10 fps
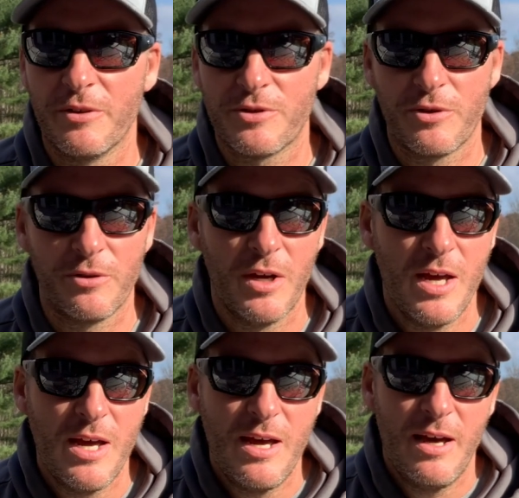So
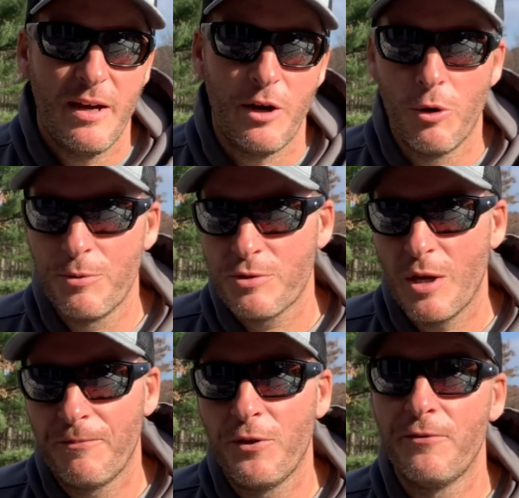I hope it was
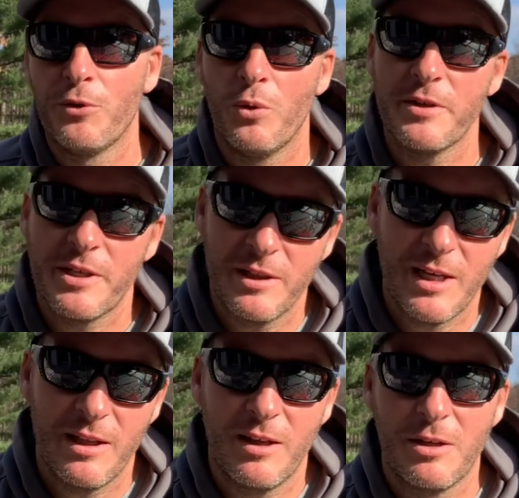helpful. If it was, hit
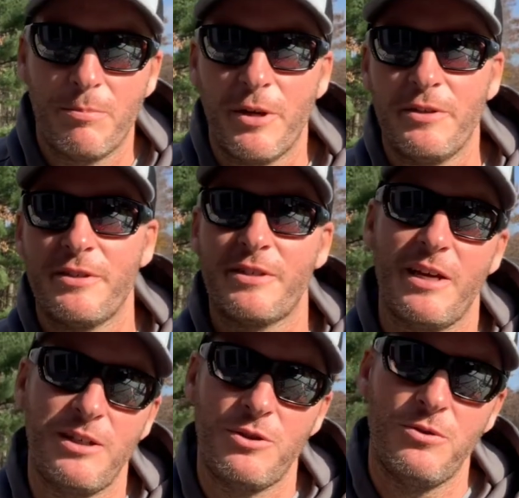that like button.
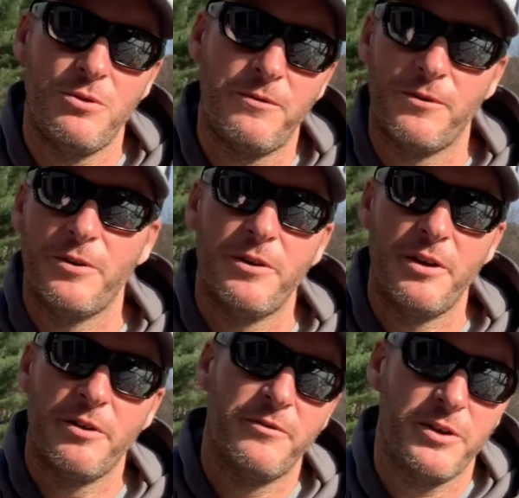Stay tuned for
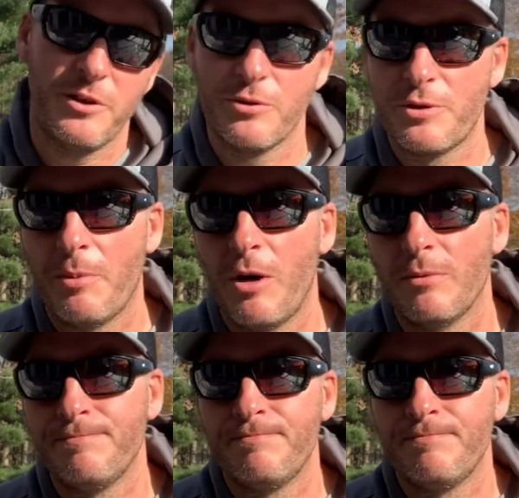another video tomorrow.